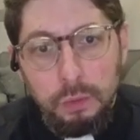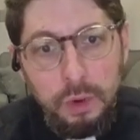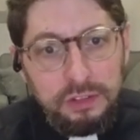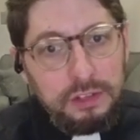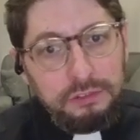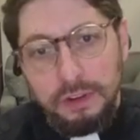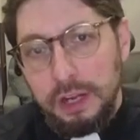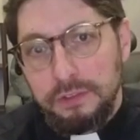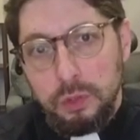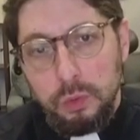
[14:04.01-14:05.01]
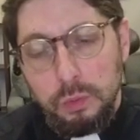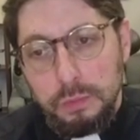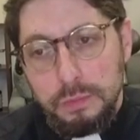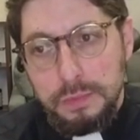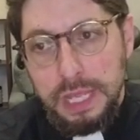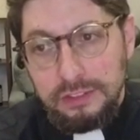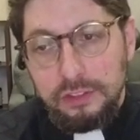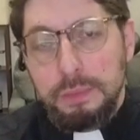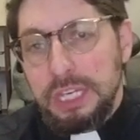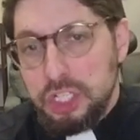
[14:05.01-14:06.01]
what's in front of you can
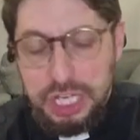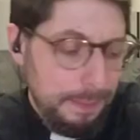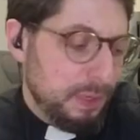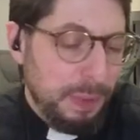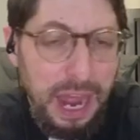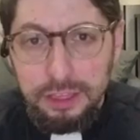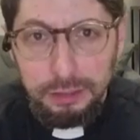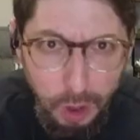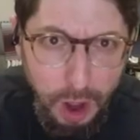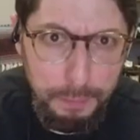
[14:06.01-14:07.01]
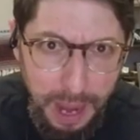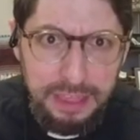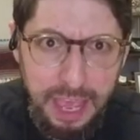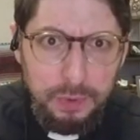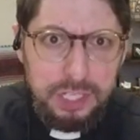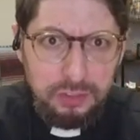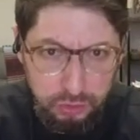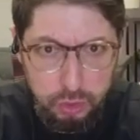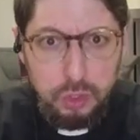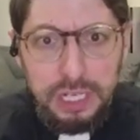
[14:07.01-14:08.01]
still be shaped by the law, by that which is
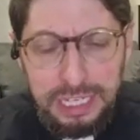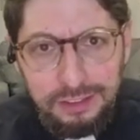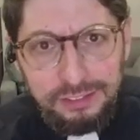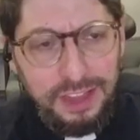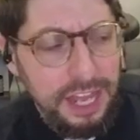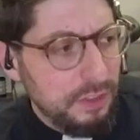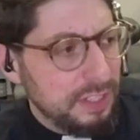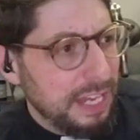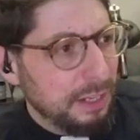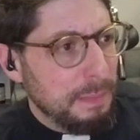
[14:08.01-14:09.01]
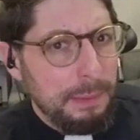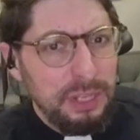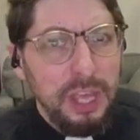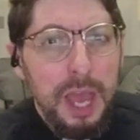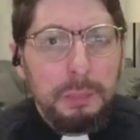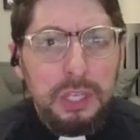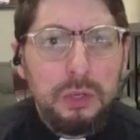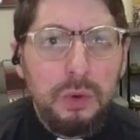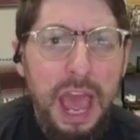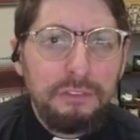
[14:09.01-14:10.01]
good in light of the Ten Commandments. But you
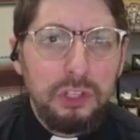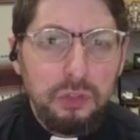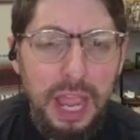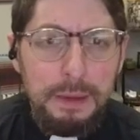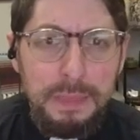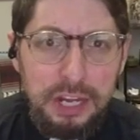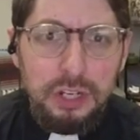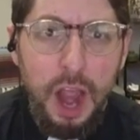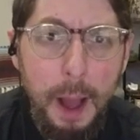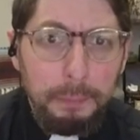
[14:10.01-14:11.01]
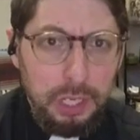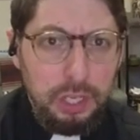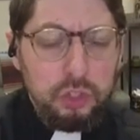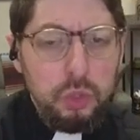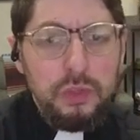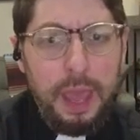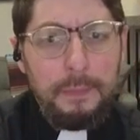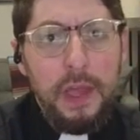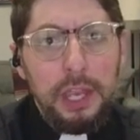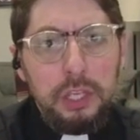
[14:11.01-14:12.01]
don't have to try and measure up to them.
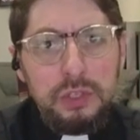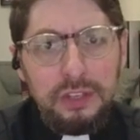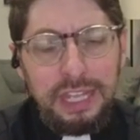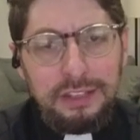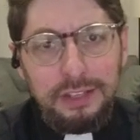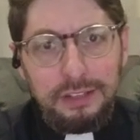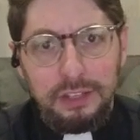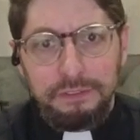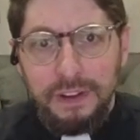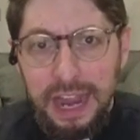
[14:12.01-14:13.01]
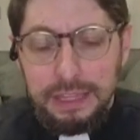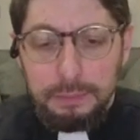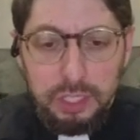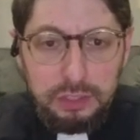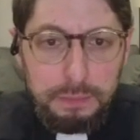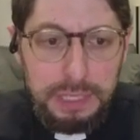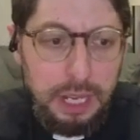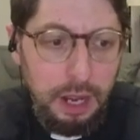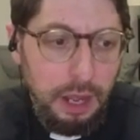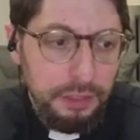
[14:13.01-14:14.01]
You just get to, to find them, to, to be
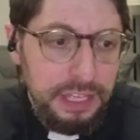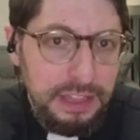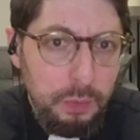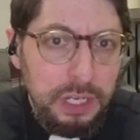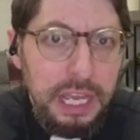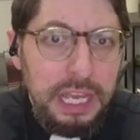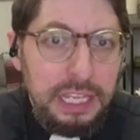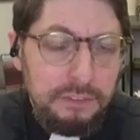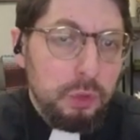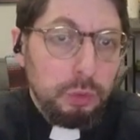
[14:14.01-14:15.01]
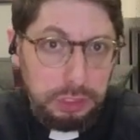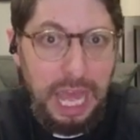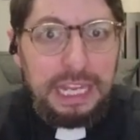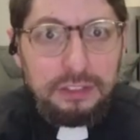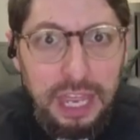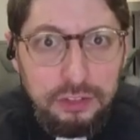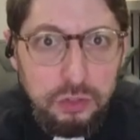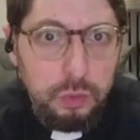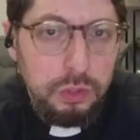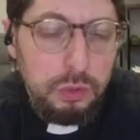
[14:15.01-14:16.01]
a, a thing that would give you light as
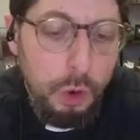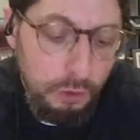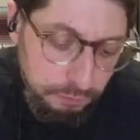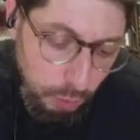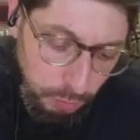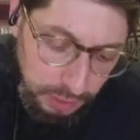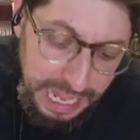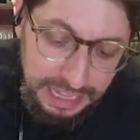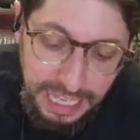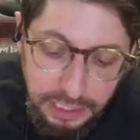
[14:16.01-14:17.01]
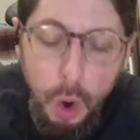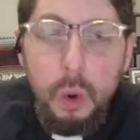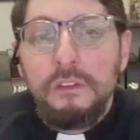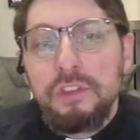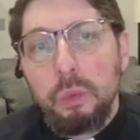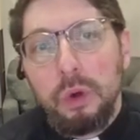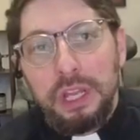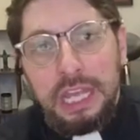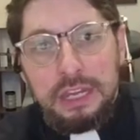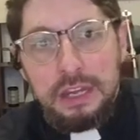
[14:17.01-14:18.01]
you, you go forward. Let go of the
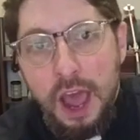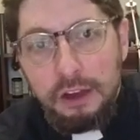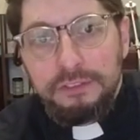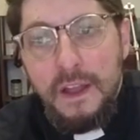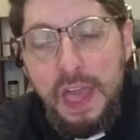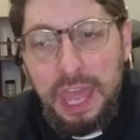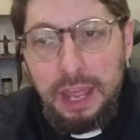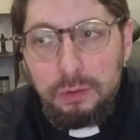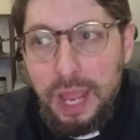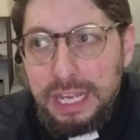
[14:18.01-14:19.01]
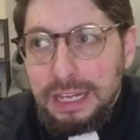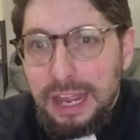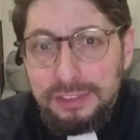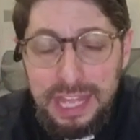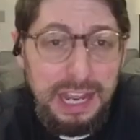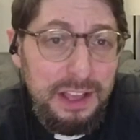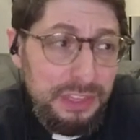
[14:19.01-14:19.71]
word enough and, and recognize that